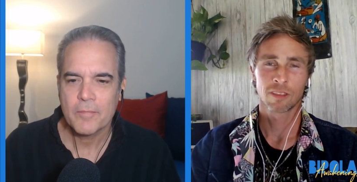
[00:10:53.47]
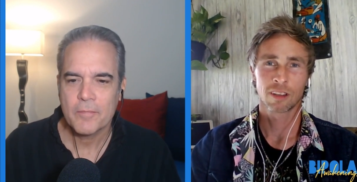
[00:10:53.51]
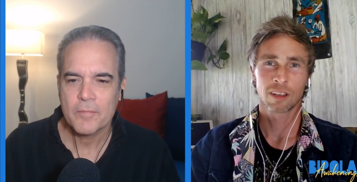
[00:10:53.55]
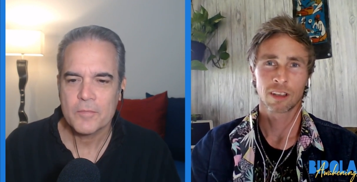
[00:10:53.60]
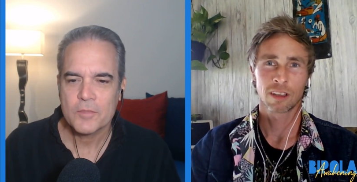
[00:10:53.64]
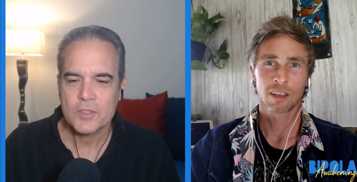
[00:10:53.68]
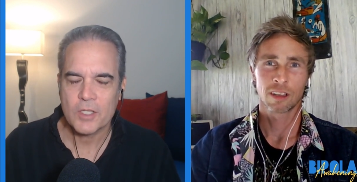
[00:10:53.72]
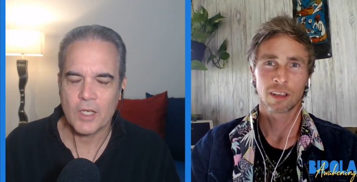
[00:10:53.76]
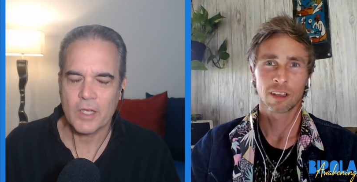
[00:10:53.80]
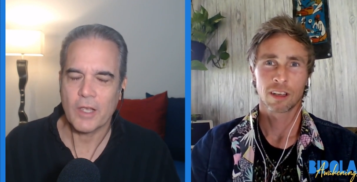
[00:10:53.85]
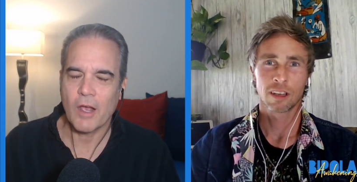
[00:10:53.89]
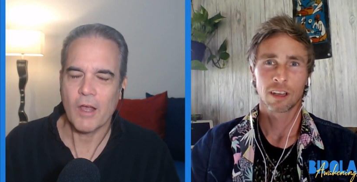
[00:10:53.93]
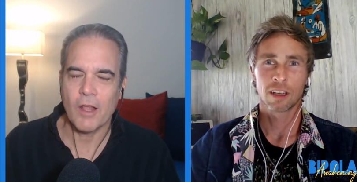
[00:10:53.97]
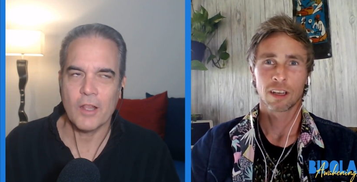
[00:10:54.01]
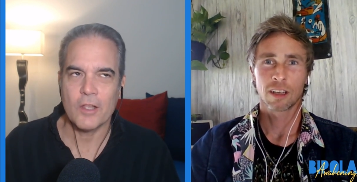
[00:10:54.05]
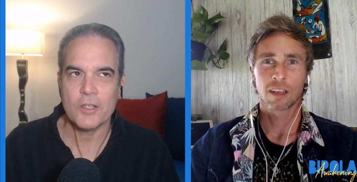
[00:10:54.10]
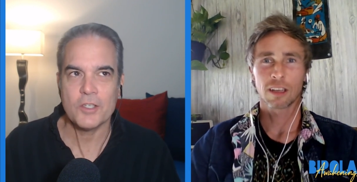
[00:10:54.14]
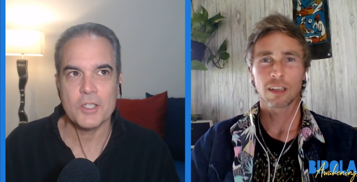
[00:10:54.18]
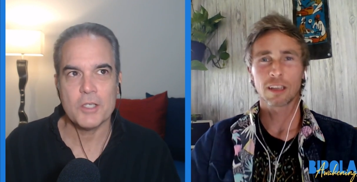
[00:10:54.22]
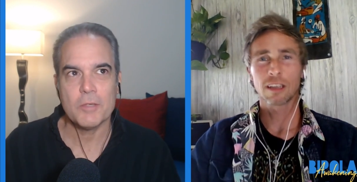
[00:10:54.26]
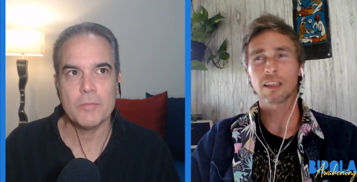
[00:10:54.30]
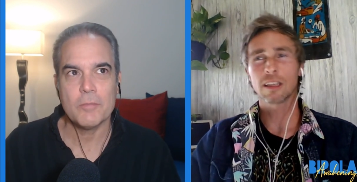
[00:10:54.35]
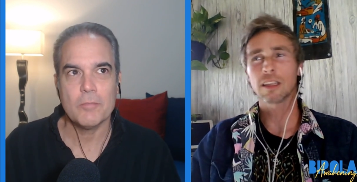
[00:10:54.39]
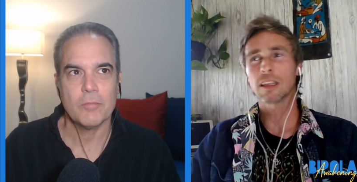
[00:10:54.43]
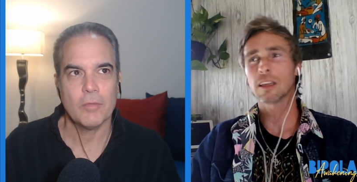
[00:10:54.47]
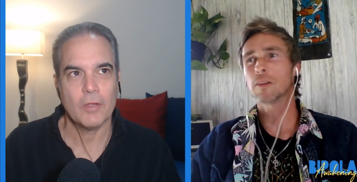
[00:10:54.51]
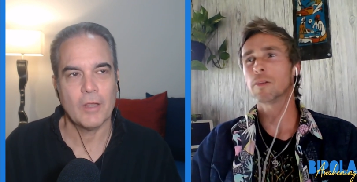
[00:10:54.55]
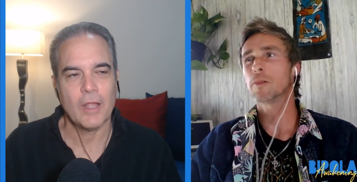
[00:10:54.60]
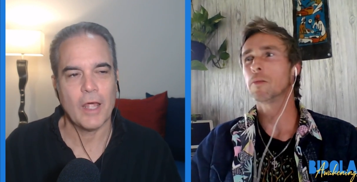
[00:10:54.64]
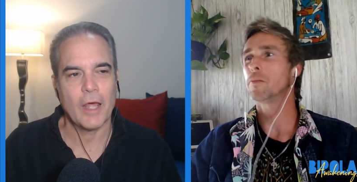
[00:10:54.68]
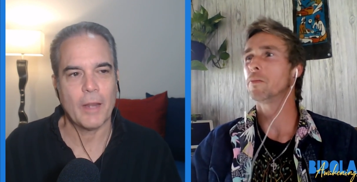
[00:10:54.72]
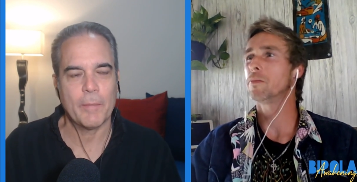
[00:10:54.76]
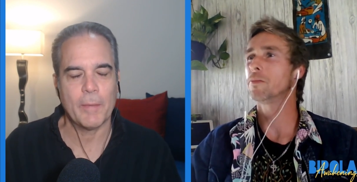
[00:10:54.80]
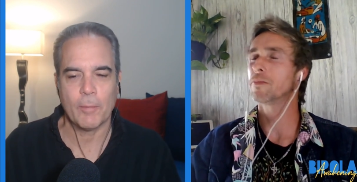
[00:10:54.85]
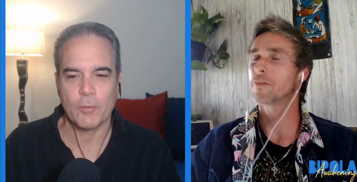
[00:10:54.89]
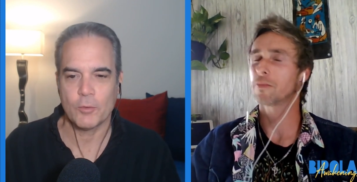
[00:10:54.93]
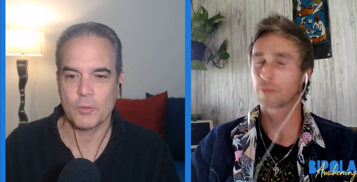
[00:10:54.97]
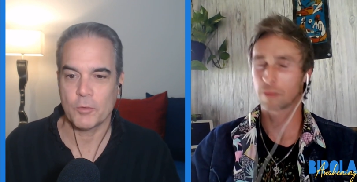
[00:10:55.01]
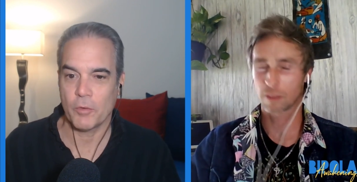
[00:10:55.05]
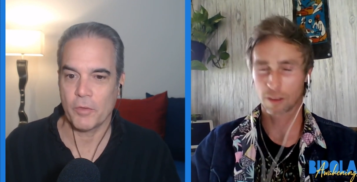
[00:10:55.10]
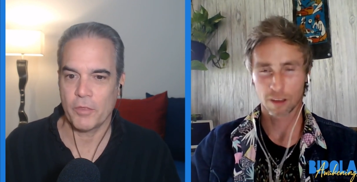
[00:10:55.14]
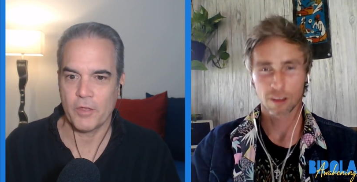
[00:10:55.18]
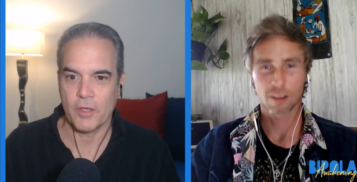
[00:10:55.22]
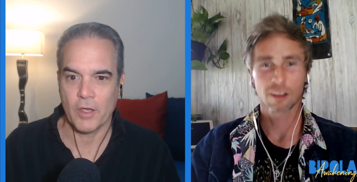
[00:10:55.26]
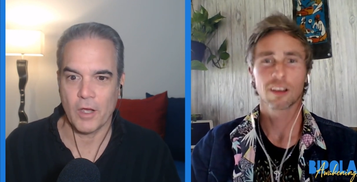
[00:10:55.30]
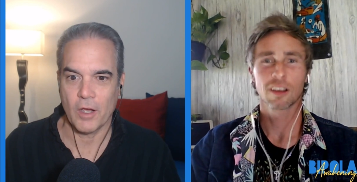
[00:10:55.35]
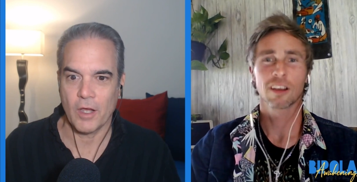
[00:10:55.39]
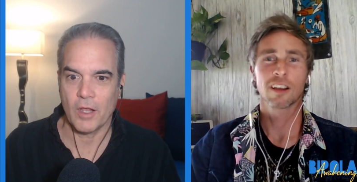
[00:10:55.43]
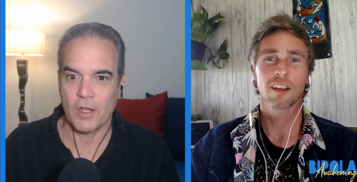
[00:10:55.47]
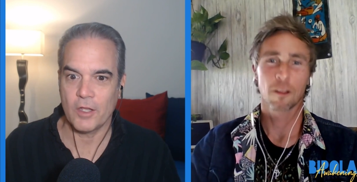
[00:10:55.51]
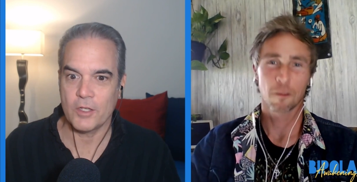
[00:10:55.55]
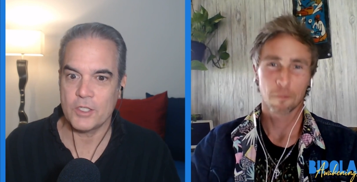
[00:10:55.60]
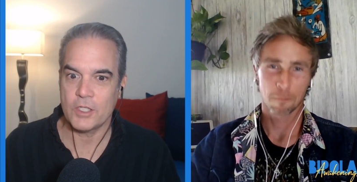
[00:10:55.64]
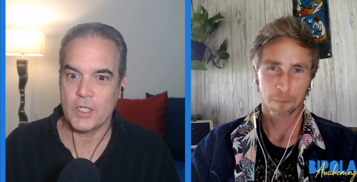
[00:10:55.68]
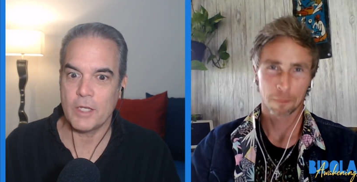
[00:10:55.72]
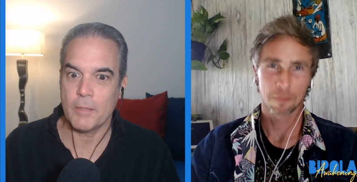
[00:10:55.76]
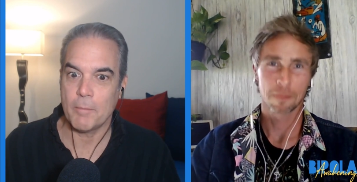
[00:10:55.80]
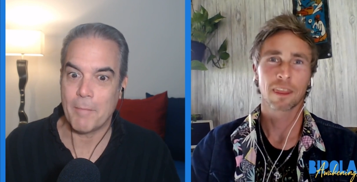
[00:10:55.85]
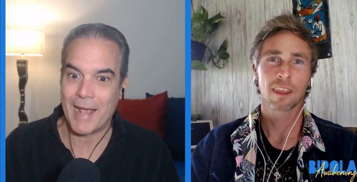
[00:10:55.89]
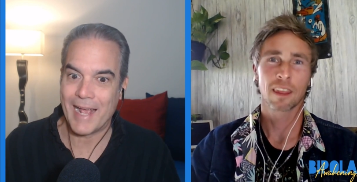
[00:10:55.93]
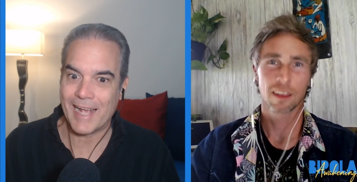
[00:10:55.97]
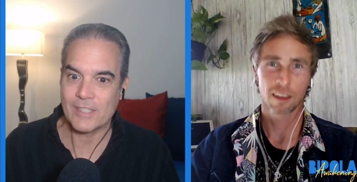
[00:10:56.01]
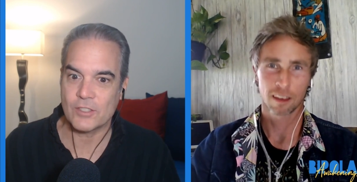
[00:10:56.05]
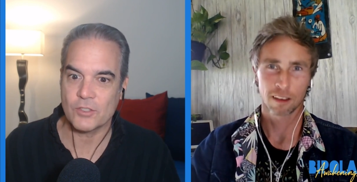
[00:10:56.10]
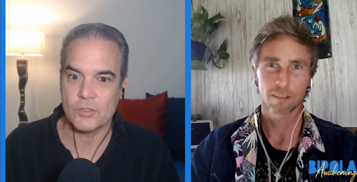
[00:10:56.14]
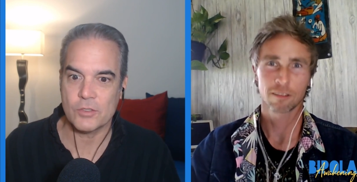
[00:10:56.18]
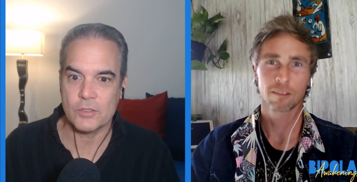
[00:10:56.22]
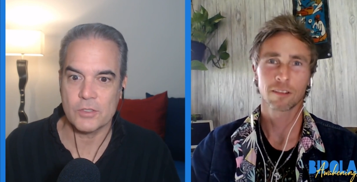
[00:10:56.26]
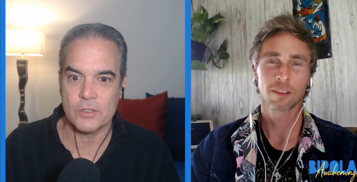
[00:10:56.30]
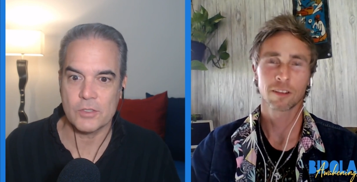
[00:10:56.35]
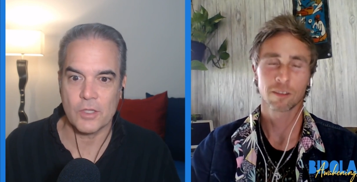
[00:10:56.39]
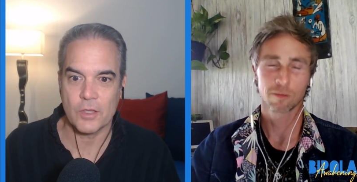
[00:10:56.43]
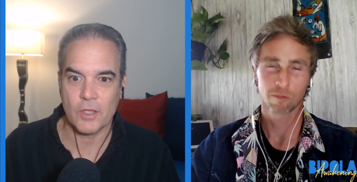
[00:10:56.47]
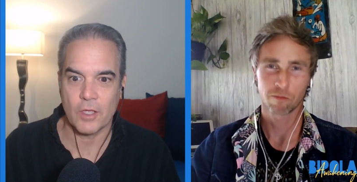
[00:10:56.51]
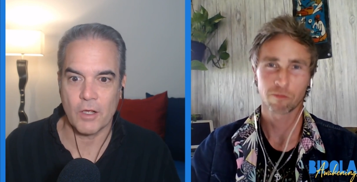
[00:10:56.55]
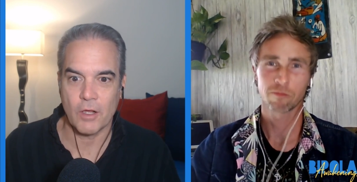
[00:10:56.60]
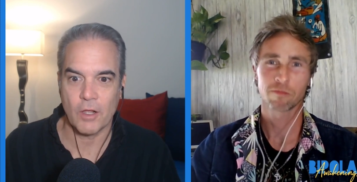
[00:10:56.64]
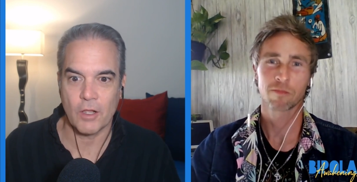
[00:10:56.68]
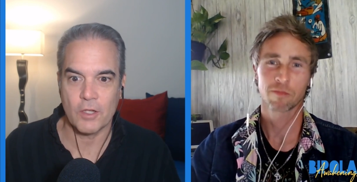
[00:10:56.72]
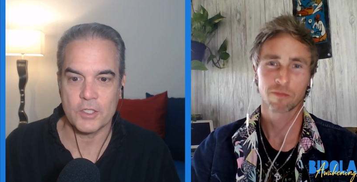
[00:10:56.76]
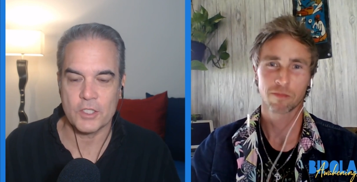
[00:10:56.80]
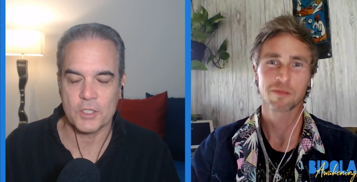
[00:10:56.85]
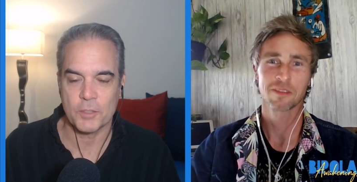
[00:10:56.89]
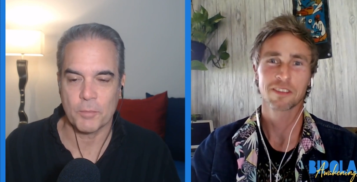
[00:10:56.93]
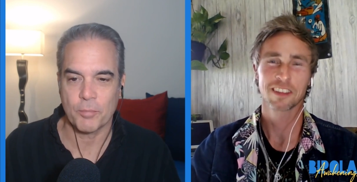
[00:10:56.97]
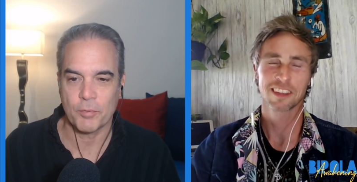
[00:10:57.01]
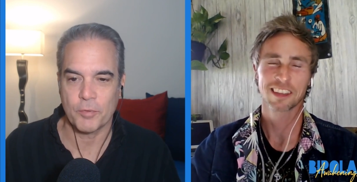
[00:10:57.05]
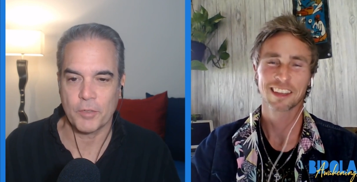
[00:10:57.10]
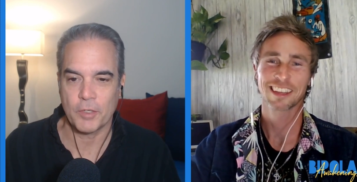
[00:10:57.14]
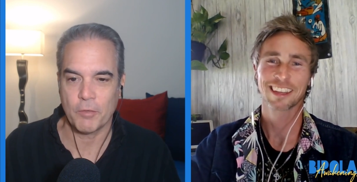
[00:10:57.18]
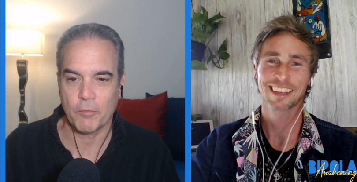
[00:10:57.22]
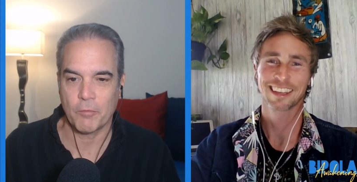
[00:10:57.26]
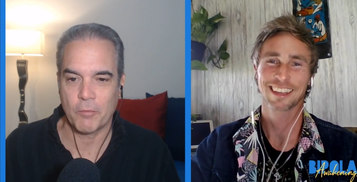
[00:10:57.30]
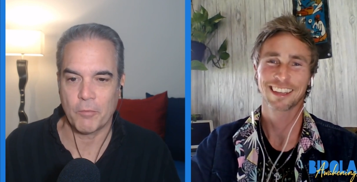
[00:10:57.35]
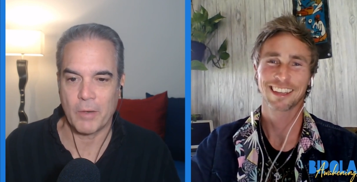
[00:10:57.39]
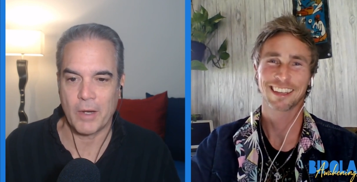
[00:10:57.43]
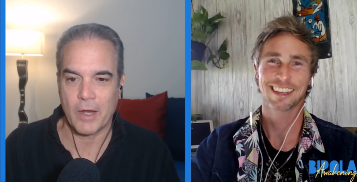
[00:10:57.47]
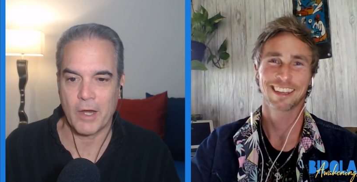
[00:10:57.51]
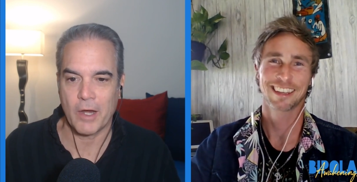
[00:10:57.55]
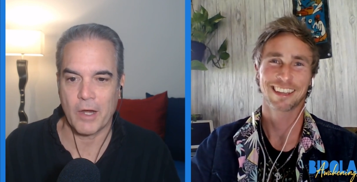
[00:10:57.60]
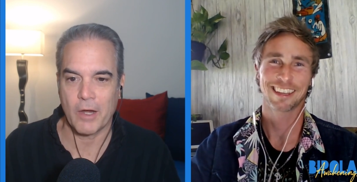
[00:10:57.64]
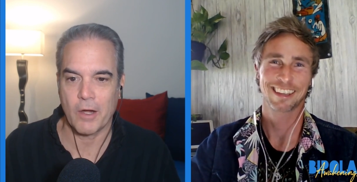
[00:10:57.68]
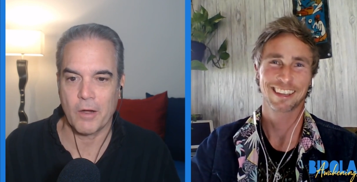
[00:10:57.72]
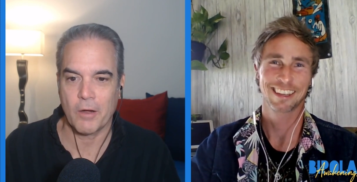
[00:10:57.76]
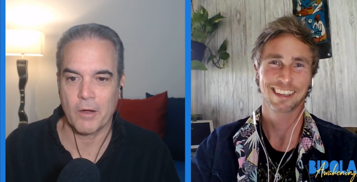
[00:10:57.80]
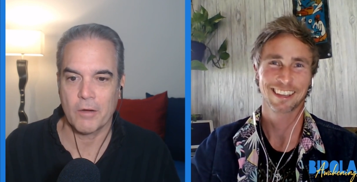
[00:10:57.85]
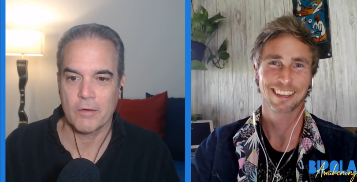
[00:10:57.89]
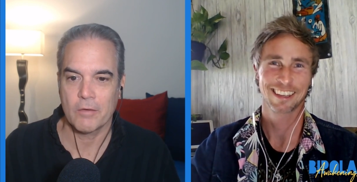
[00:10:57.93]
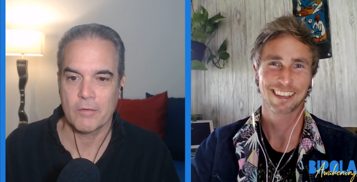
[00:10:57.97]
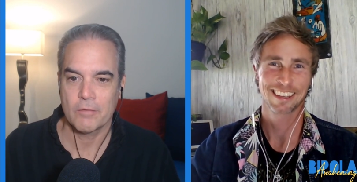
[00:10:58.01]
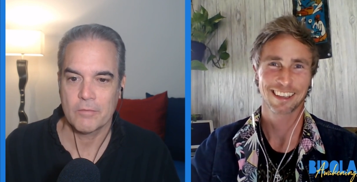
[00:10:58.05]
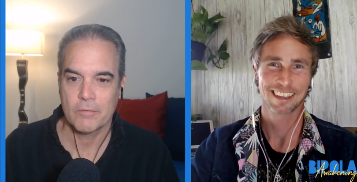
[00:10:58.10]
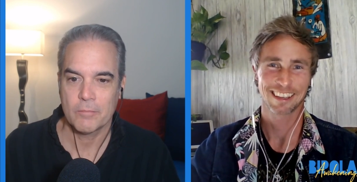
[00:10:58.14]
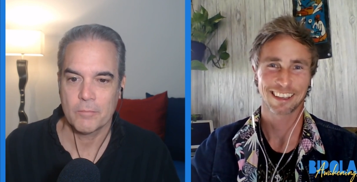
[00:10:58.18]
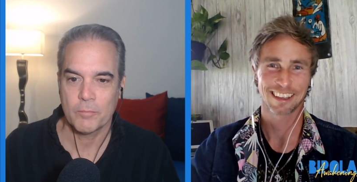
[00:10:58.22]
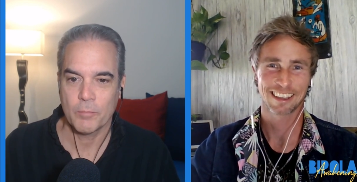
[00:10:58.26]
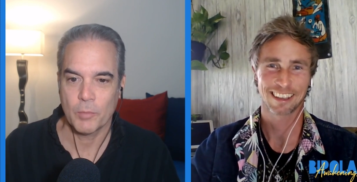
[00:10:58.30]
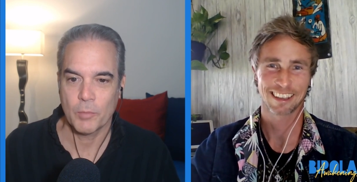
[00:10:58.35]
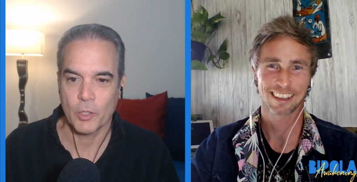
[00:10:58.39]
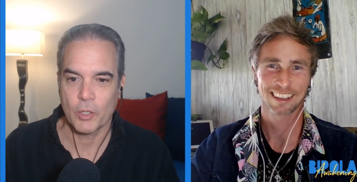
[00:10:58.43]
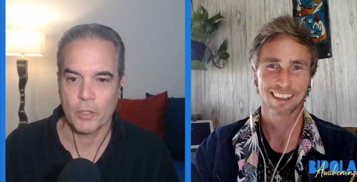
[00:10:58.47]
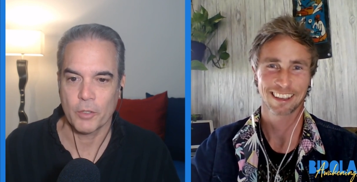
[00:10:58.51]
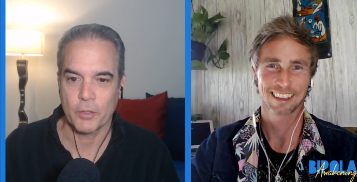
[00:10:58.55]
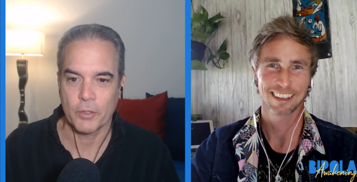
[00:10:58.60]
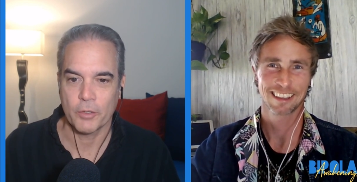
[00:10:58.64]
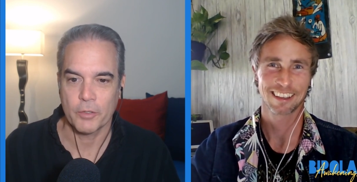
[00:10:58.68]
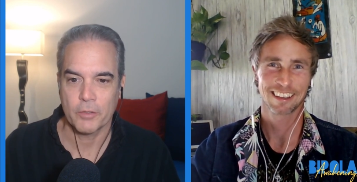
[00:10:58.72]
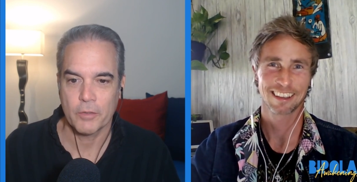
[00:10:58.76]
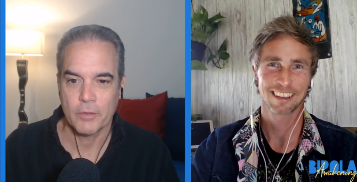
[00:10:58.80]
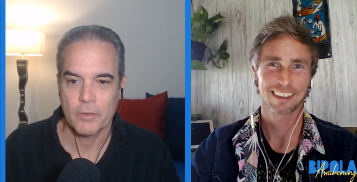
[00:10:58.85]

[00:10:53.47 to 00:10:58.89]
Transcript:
Speaker 1: Psychology, a lot of people do. Theology, masters in theology is a pretty rare bird.